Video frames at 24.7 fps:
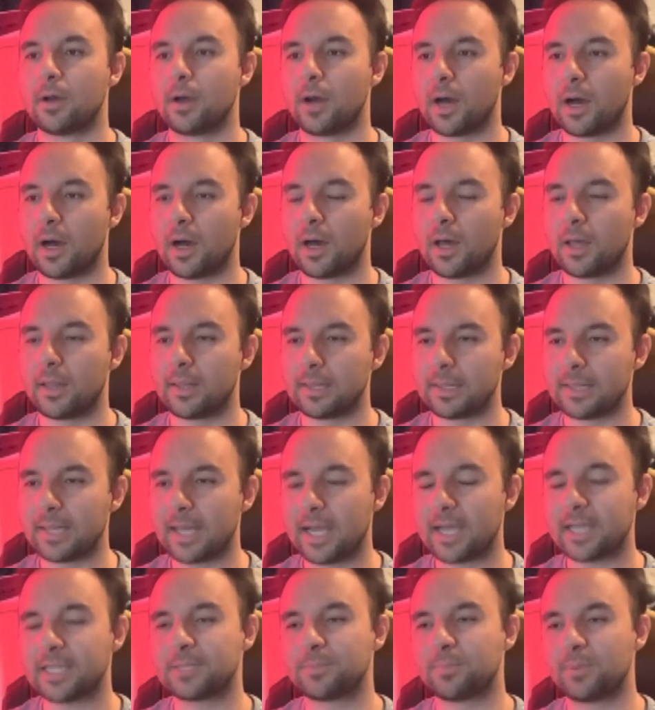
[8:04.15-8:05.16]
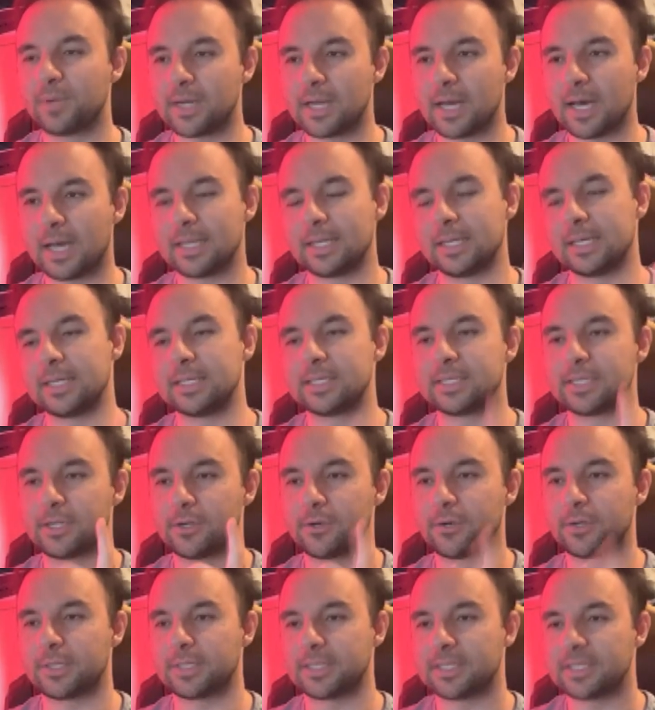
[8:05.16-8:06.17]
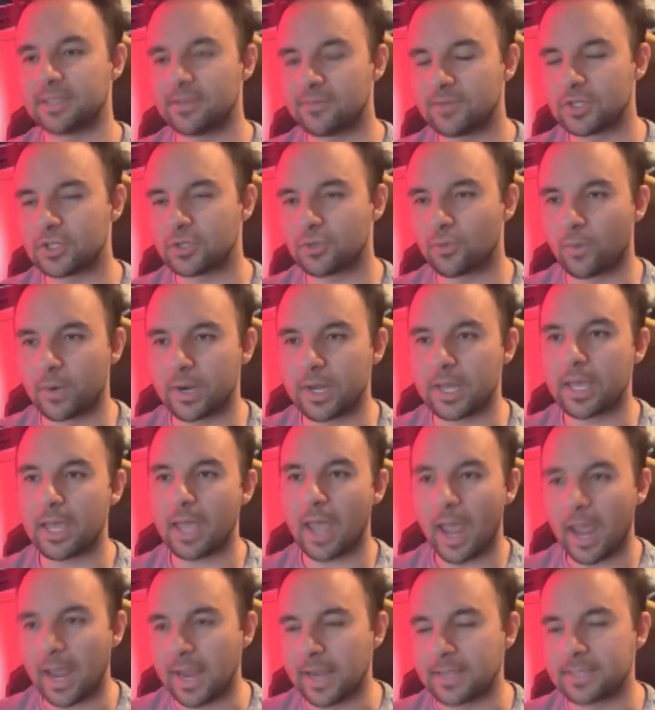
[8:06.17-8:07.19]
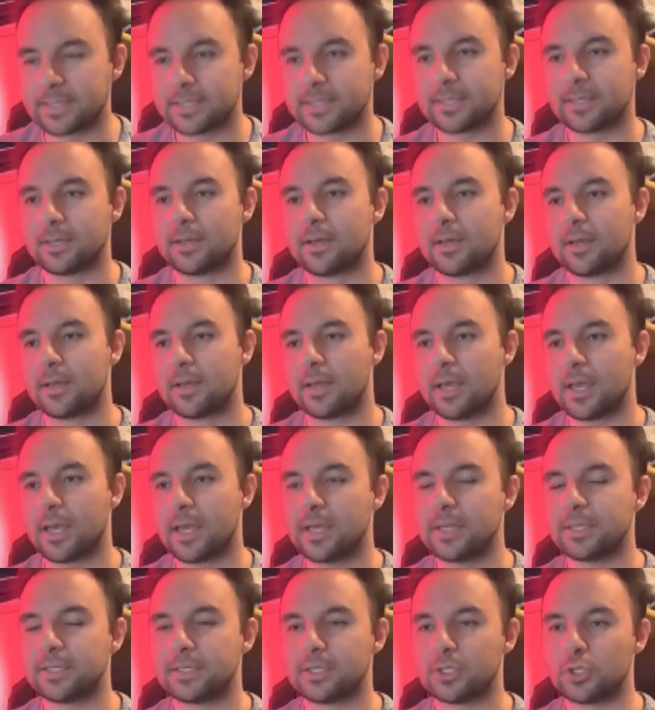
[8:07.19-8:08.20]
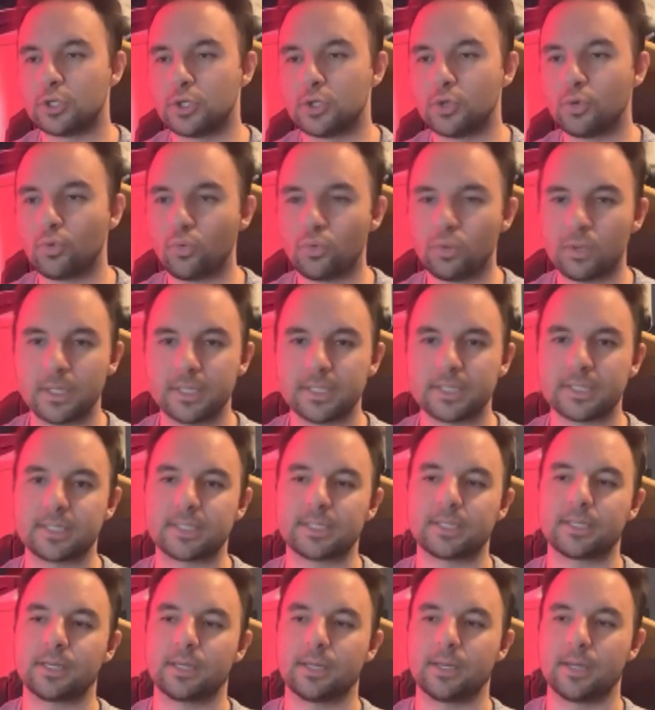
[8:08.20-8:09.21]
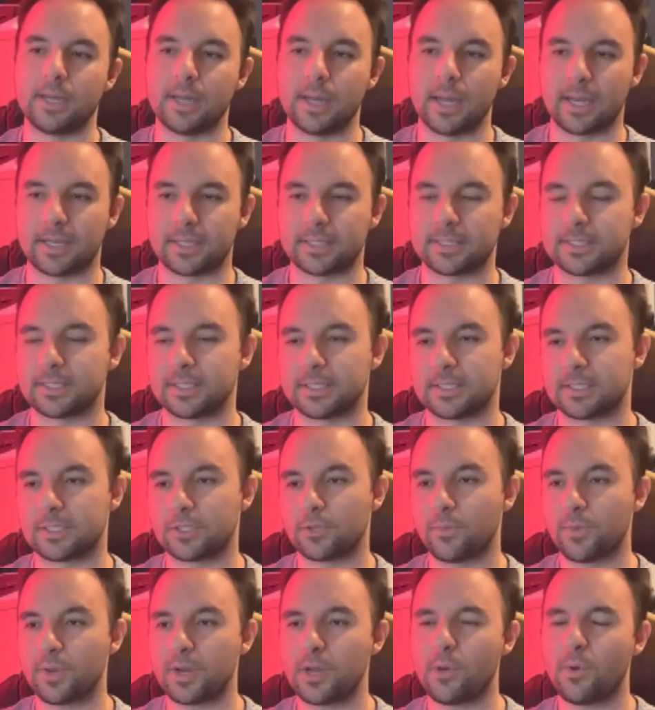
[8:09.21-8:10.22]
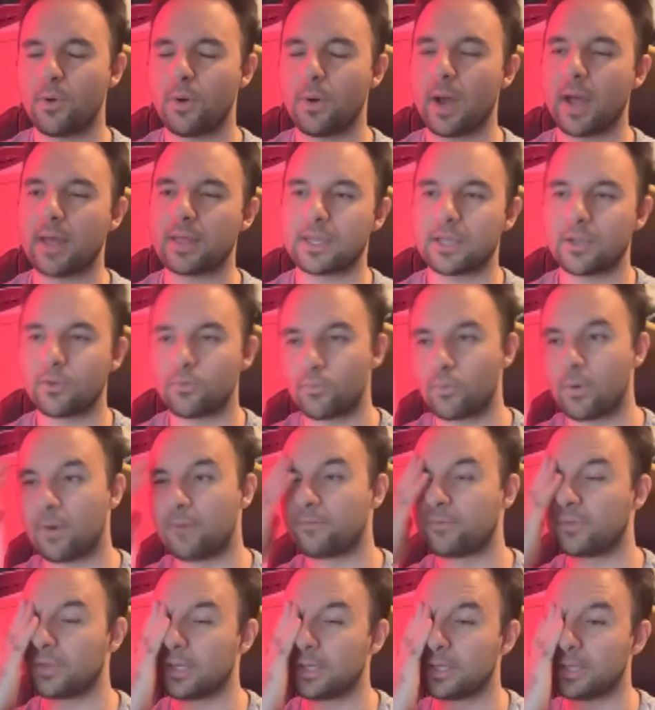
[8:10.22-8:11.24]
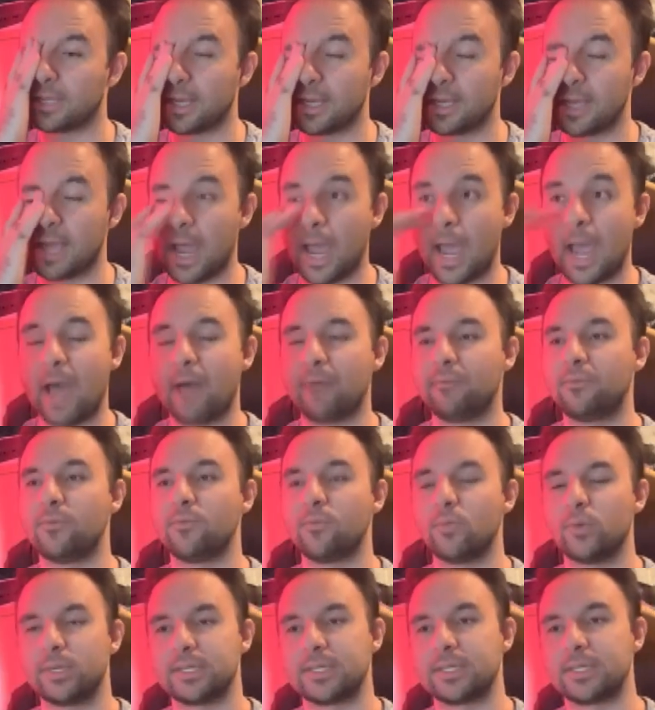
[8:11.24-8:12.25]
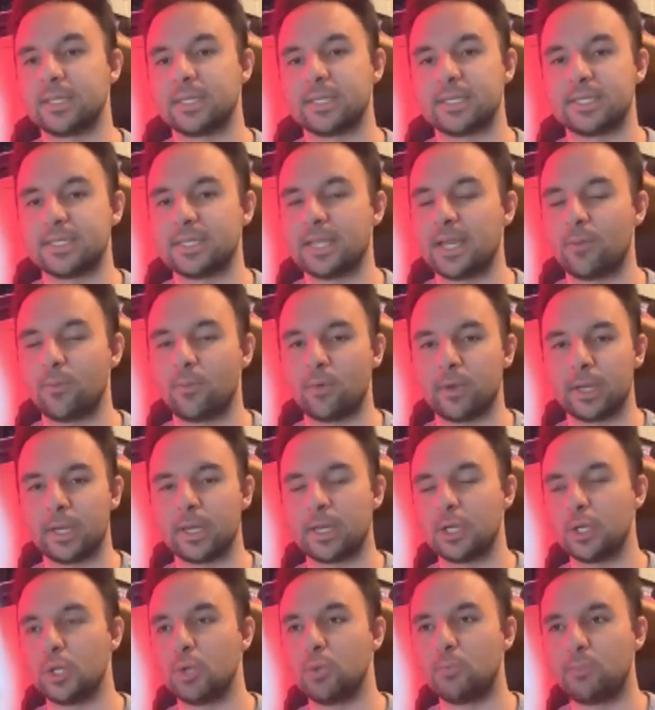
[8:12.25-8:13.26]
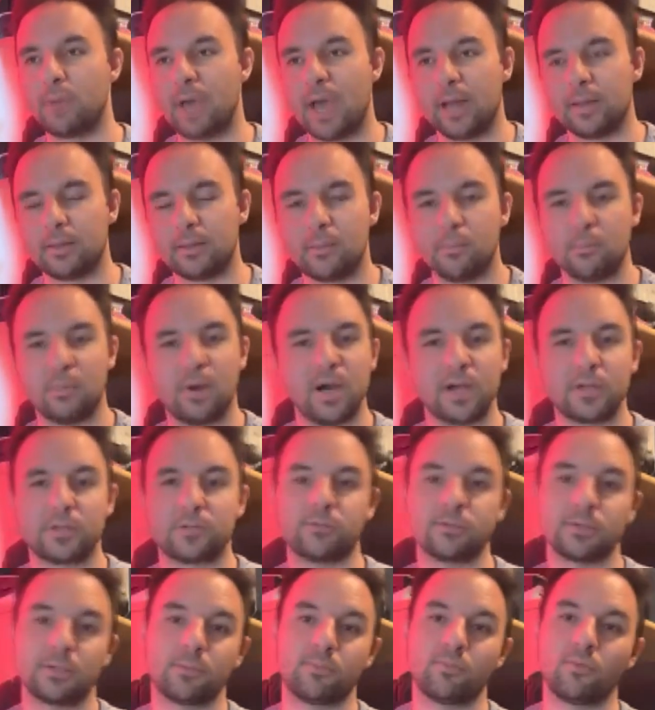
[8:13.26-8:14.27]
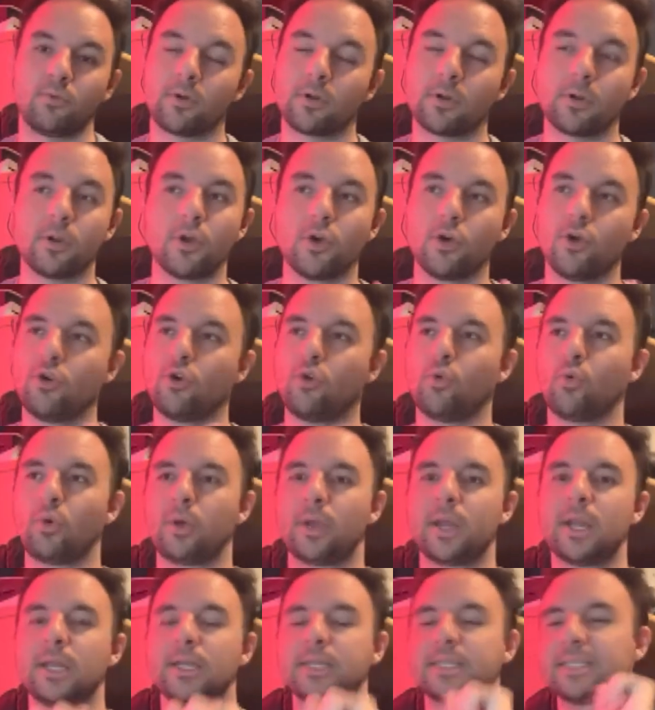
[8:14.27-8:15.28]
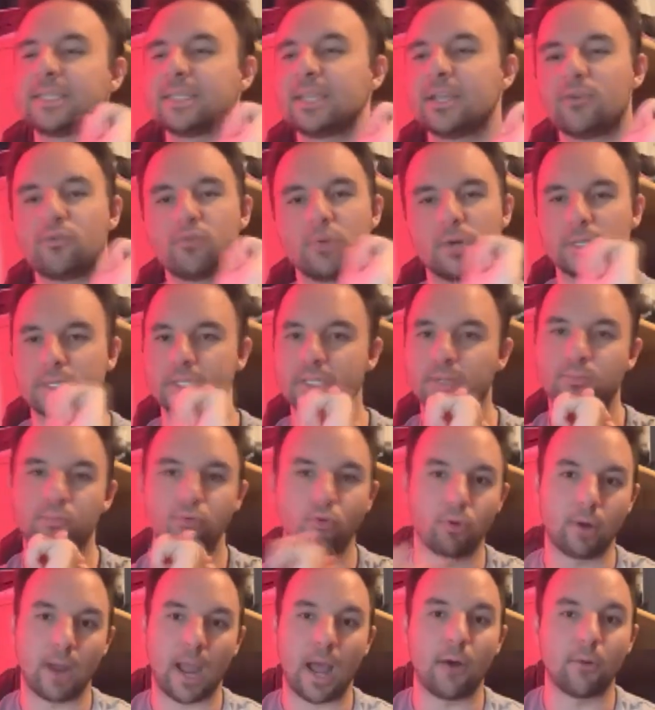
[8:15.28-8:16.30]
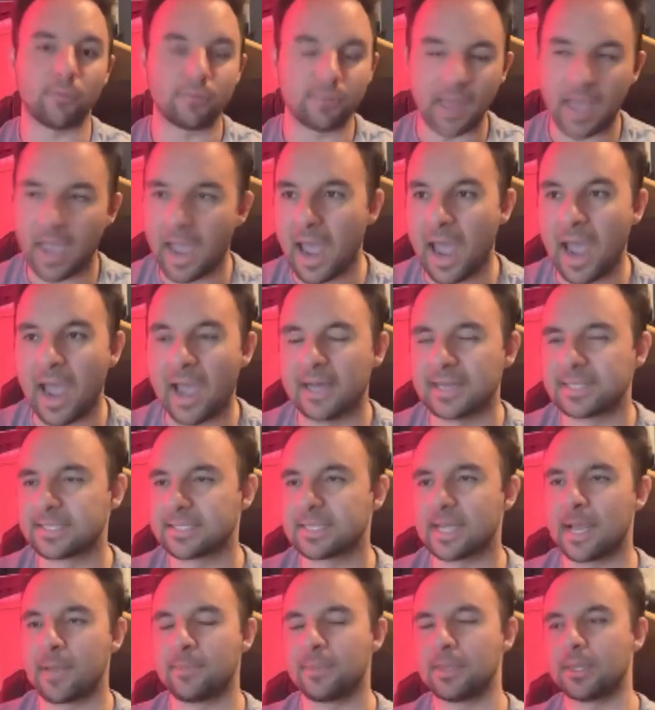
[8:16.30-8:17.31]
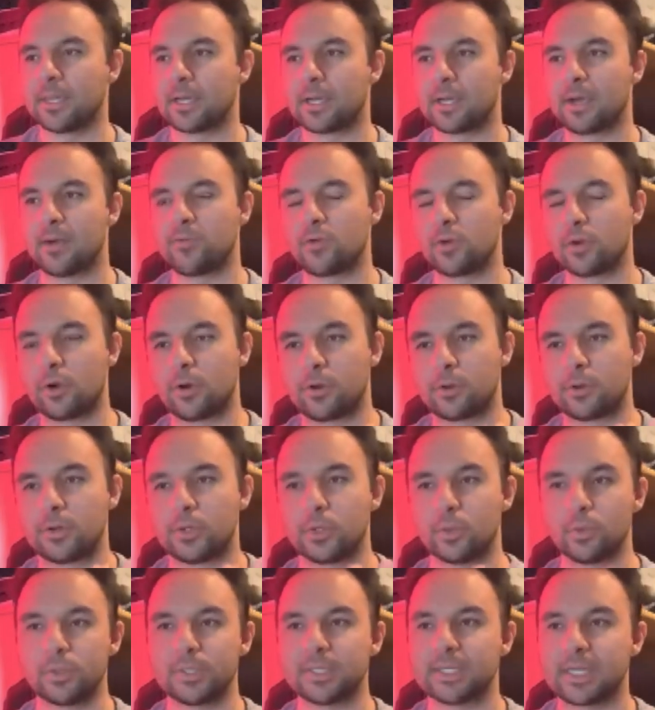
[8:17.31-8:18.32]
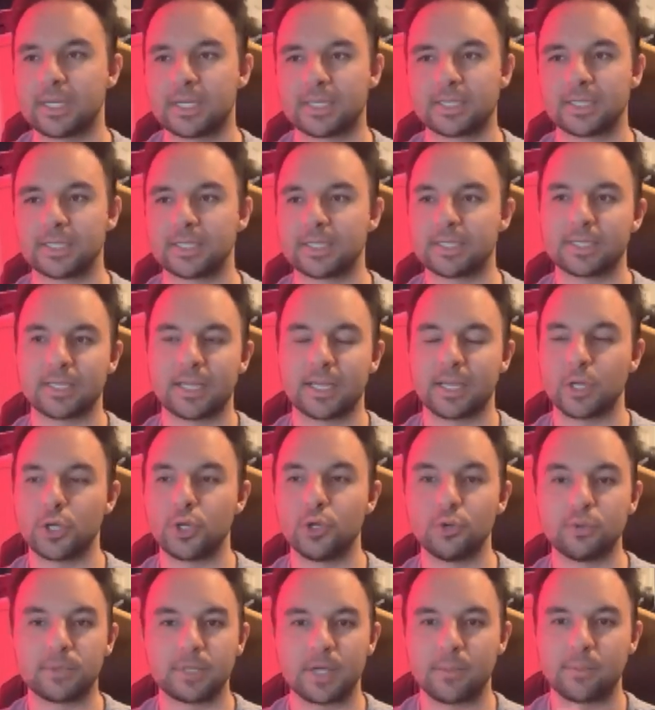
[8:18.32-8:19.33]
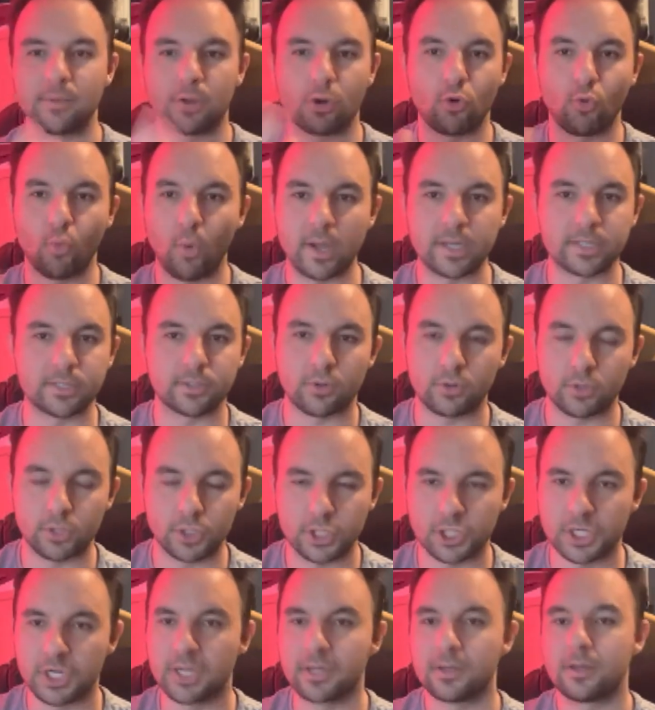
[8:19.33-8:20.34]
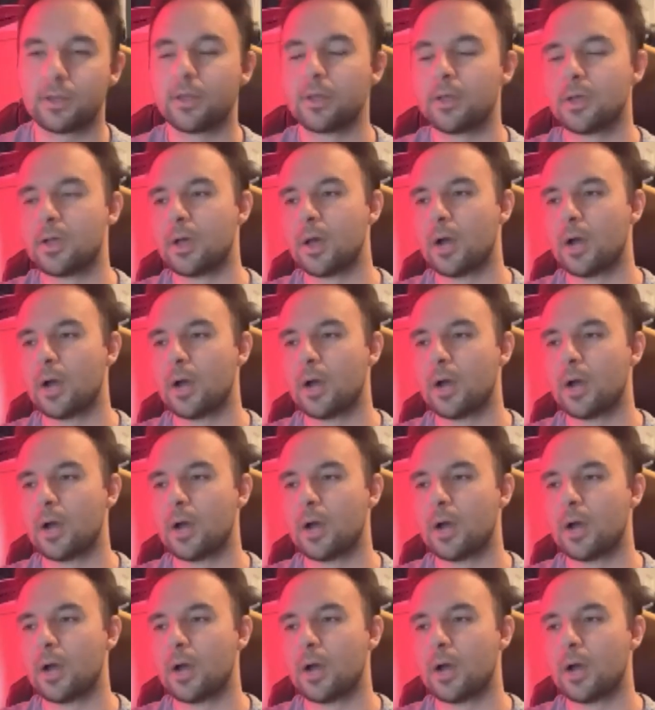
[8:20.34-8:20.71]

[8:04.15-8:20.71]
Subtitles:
Last but not least here on 728 is Duelist Nexus. So we know, I think, roughly like half of what's in the set. We're getting new Battle and Boxer support. We're getting Synchron support out the ass. I mean, the cover card of Duelist Nexus is like a new type of Quasar shit.